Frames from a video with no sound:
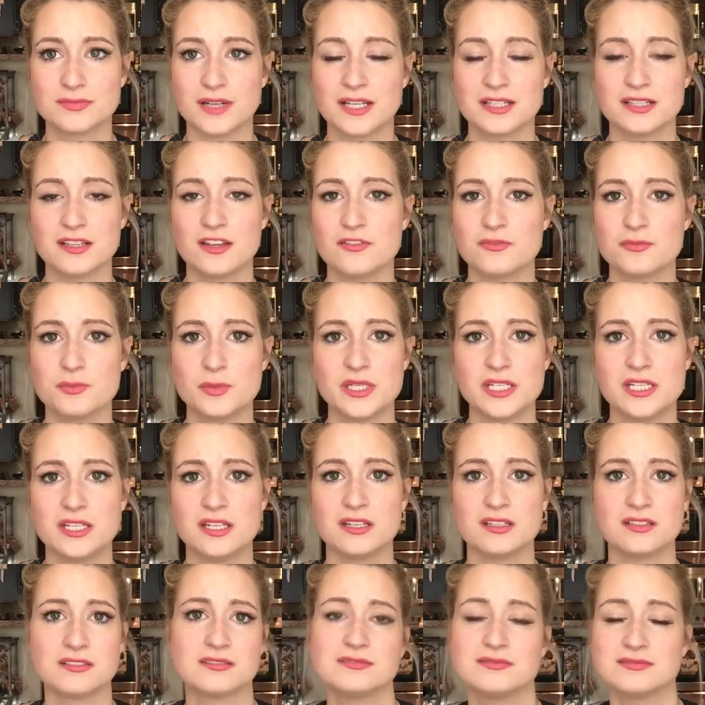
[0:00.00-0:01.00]
I love
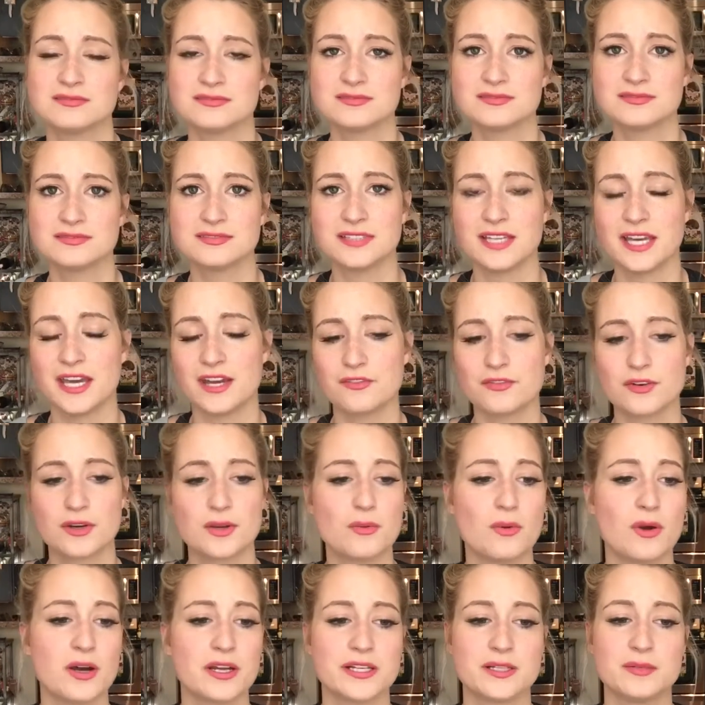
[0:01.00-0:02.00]
meeting
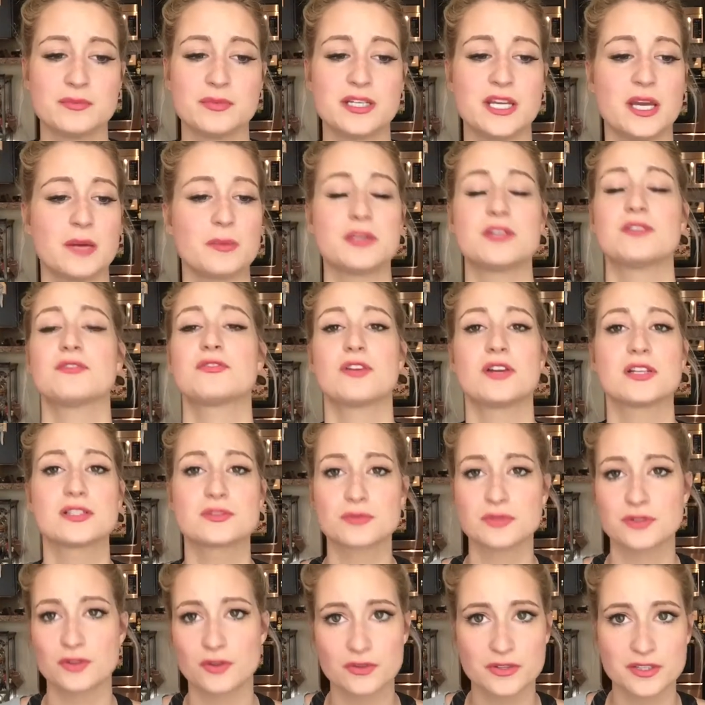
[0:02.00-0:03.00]
everyone and becoming
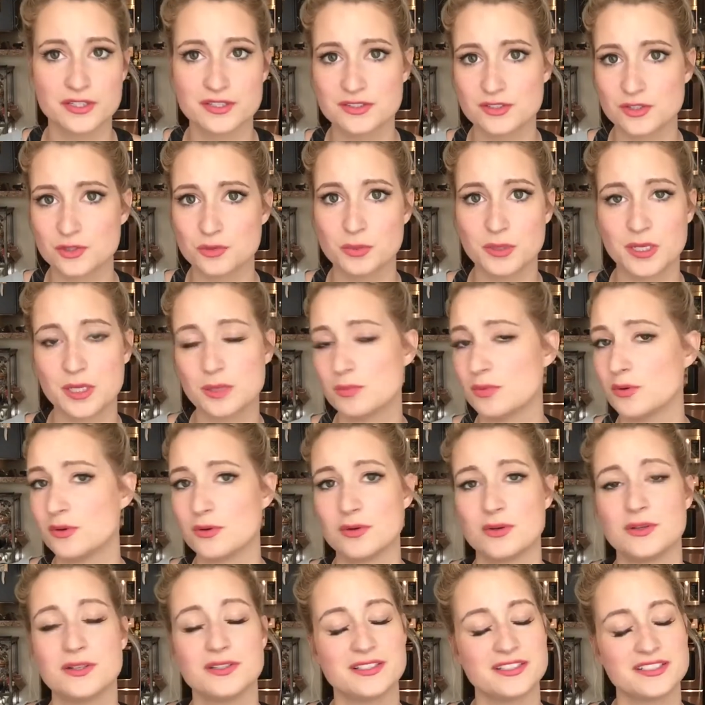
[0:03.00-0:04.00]
friends with all these new
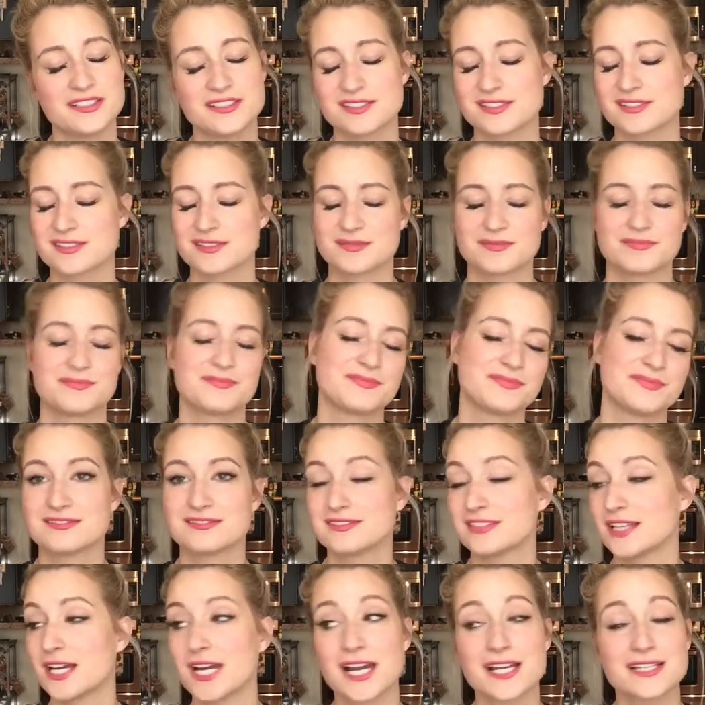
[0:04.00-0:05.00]
people. It's,
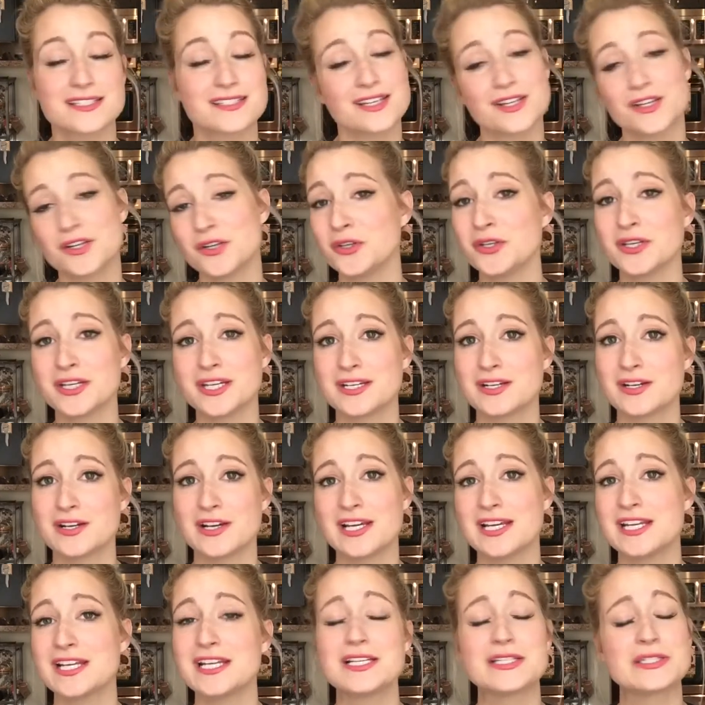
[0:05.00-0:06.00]
like I said
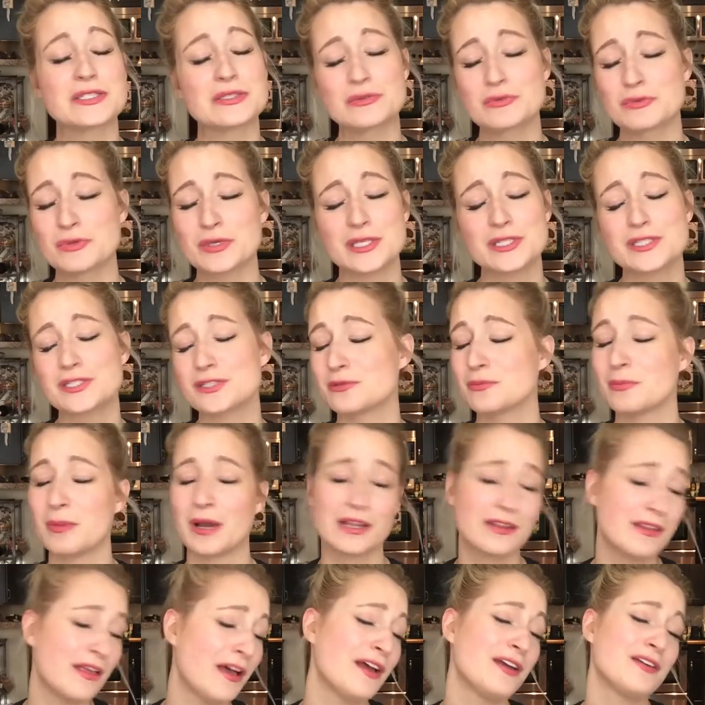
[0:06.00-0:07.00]
earlier, it has enriched
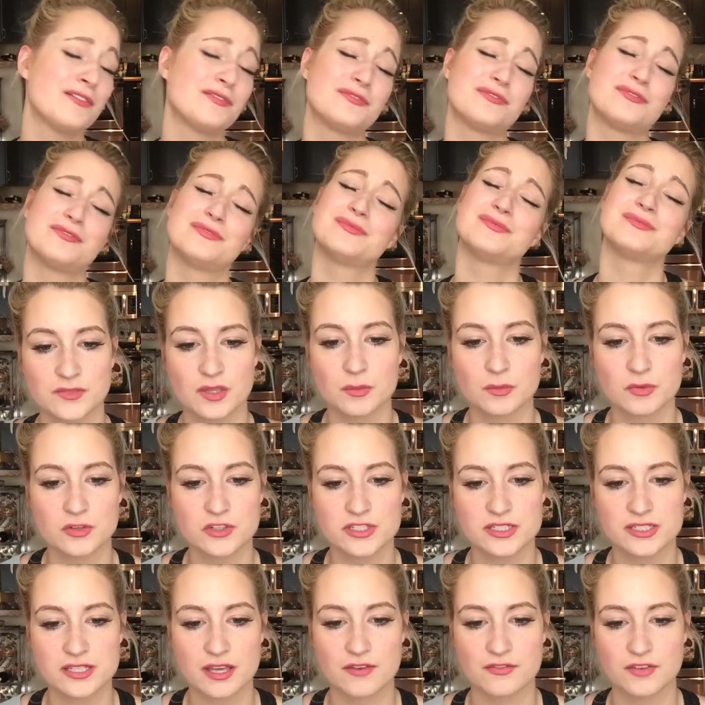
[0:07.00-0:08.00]
my life. Number
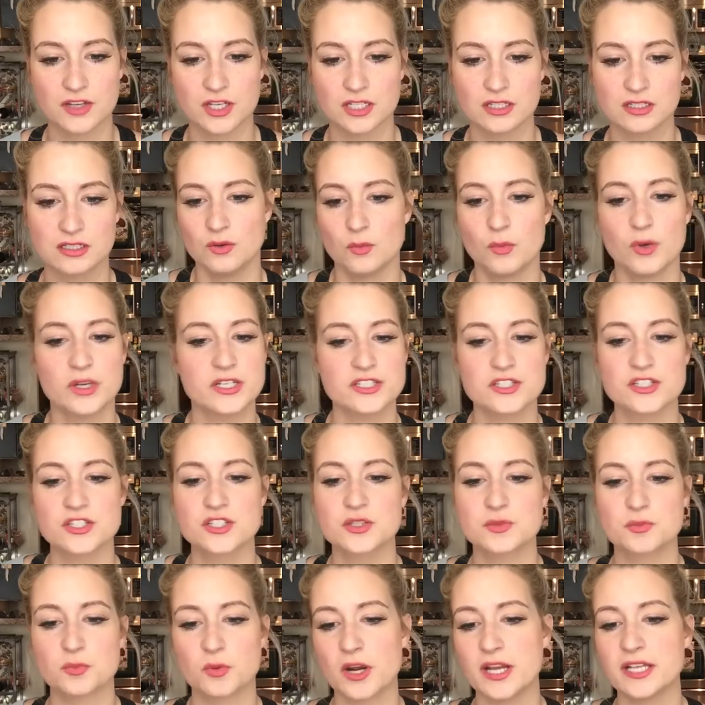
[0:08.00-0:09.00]
seven, want to
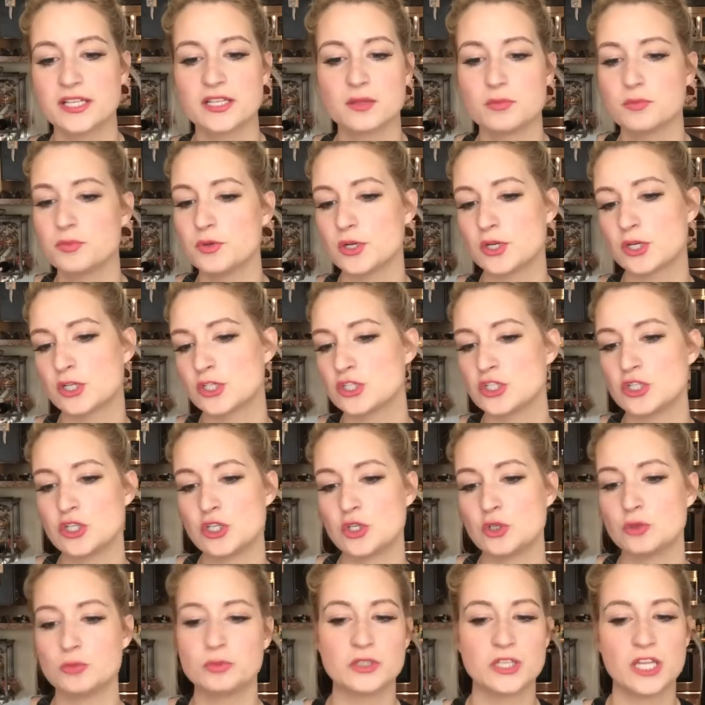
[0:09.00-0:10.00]
spread the
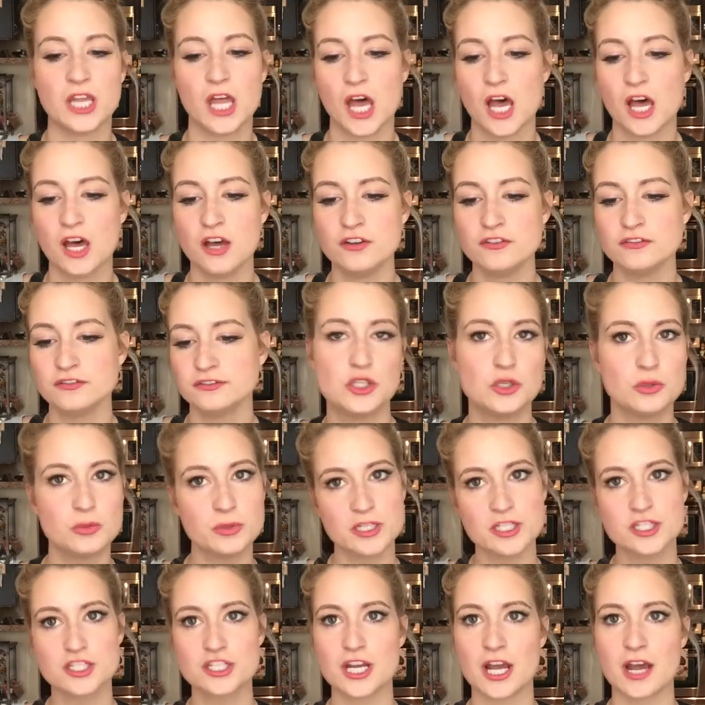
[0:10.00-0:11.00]
booktube love.
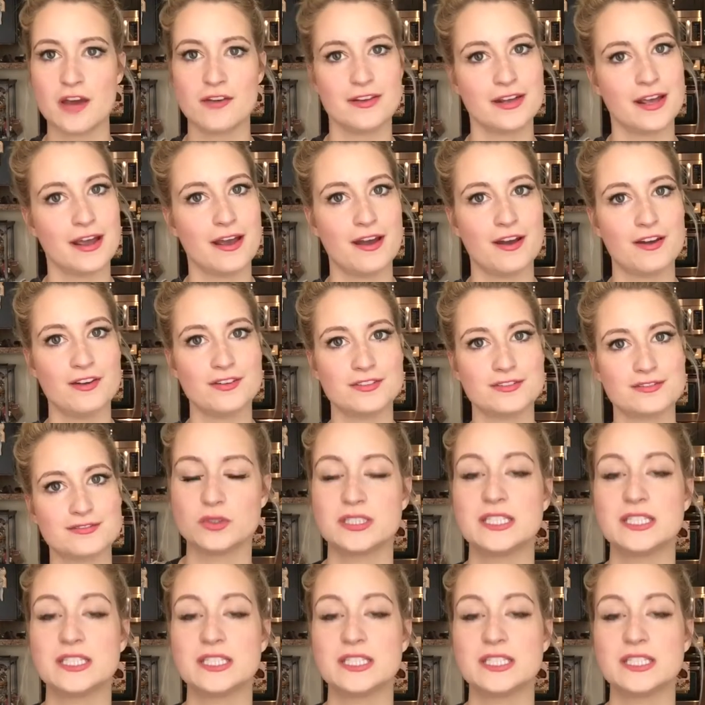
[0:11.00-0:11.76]
Newbie shout out.